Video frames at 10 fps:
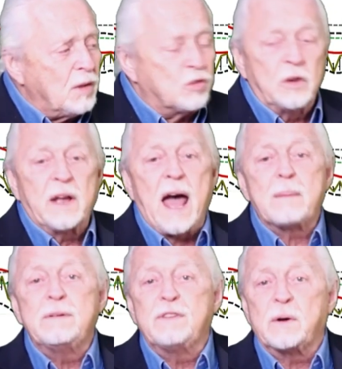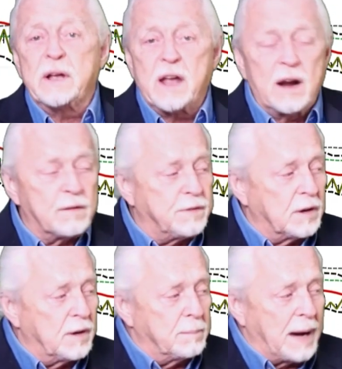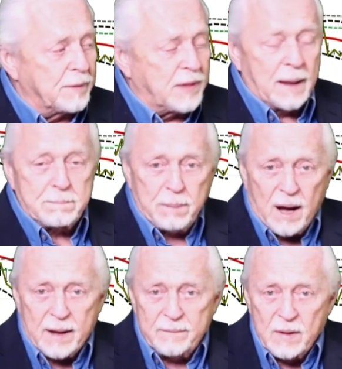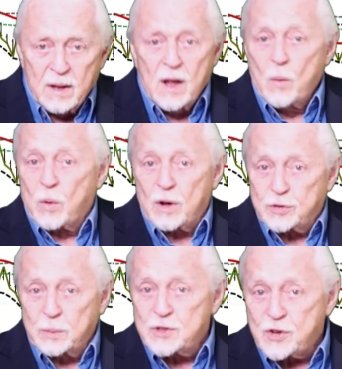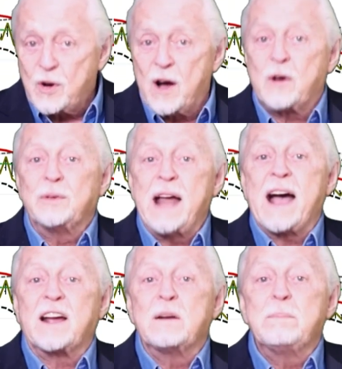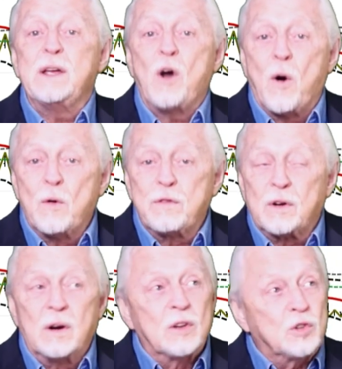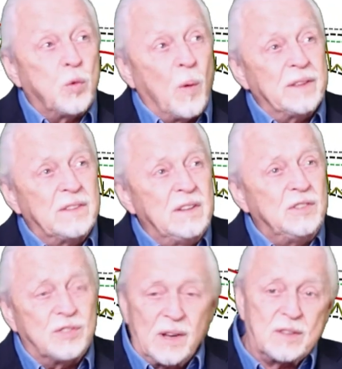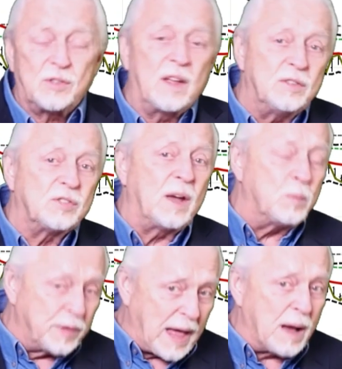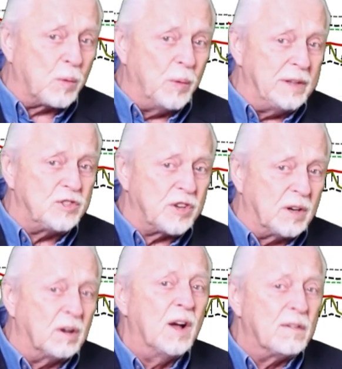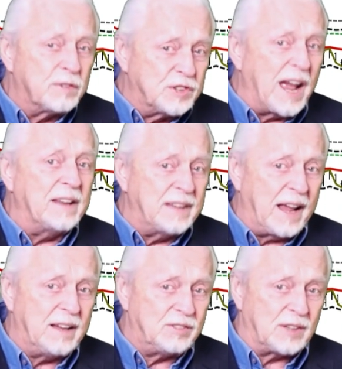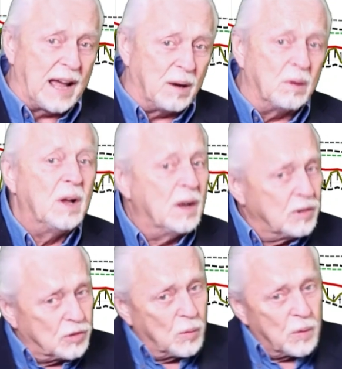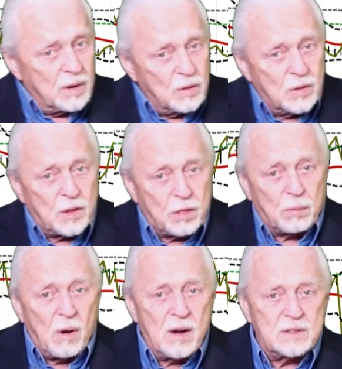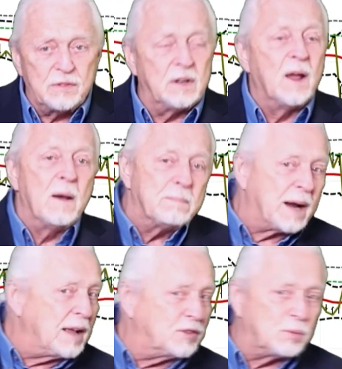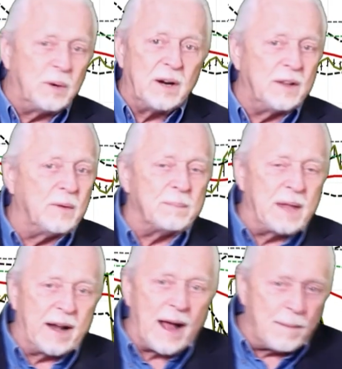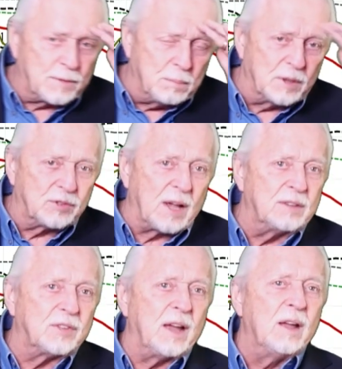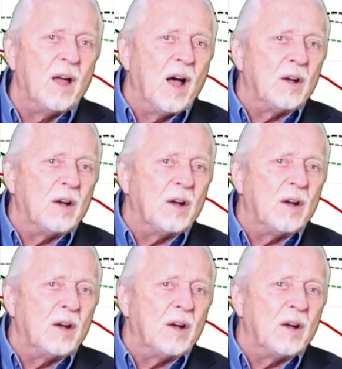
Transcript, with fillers: So you got to be very careful about that. But we're also in Chicago not going to be over twenty-six, they said, without a wind chill for ten days now. So we're in the throngs of it. But I swear to you, I'm that optimist. I say,